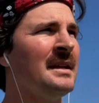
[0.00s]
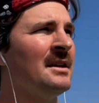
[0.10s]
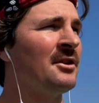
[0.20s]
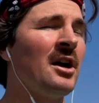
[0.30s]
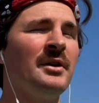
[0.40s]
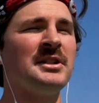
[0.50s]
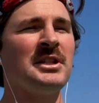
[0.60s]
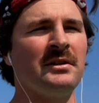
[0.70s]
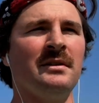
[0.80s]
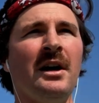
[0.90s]
There always
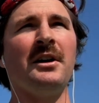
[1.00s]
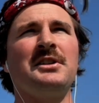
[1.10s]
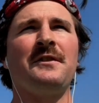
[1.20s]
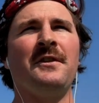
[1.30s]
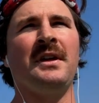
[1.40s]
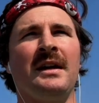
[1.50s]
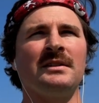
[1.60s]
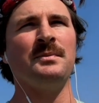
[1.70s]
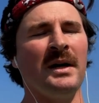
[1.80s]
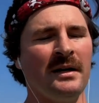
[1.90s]
are different
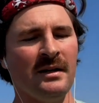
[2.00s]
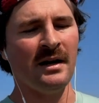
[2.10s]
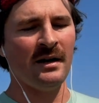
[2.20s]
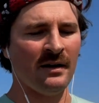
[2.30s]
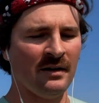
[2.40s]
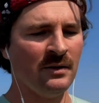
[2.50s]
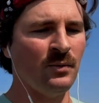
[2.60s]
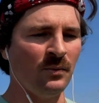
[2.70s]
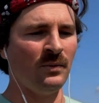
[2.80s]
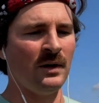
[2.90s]
things, but
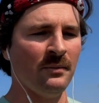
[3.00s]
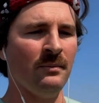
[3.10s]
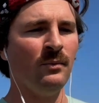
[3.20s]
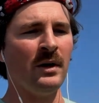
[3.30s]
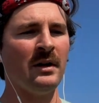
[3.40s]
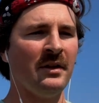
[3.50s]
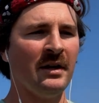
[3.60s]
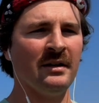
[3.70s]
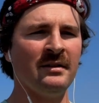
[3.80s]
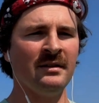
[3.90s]
well, one of
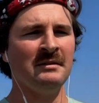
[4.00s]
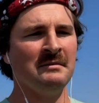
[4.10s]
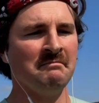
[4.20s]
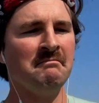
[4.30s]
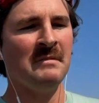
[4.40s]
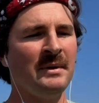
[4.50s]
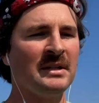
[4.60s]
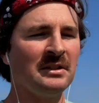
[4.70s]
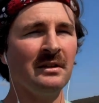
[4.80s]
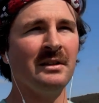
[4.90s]
the, maybe it's
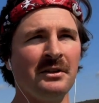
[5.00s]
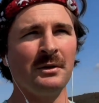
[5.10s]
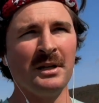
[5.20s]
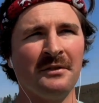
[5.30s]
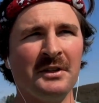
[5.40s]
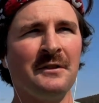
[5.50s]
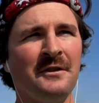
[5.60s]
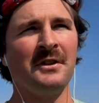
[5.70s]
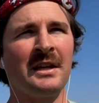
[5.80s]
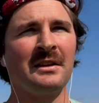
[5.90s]
a little bit of a
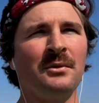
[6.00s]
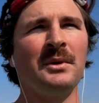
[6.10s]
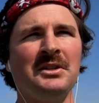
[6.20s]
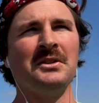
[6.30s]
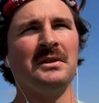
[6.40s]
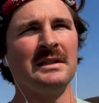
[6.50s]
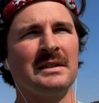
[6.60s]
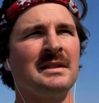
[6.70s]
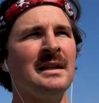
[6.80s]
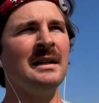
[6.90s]
different thing that we do
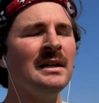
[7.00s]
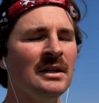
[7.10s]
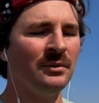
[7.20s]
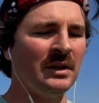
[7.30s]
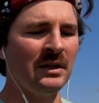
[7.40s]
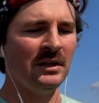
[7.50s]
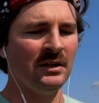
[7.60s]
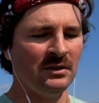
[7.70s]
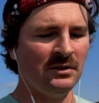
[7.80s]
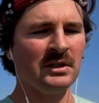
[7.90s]
is we
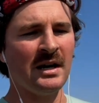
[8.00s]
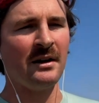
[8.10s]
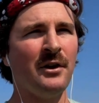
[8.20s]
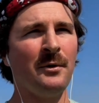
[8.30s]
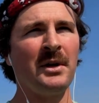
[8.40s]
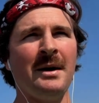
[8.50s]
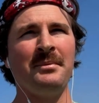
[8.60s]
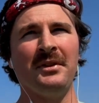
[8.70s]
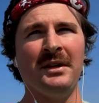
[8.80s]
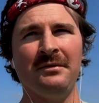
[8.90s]
use a lot of
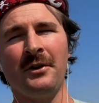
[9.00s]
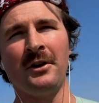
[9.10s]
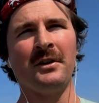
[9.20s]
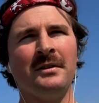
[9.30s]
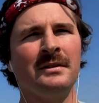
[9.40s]
homeopathy for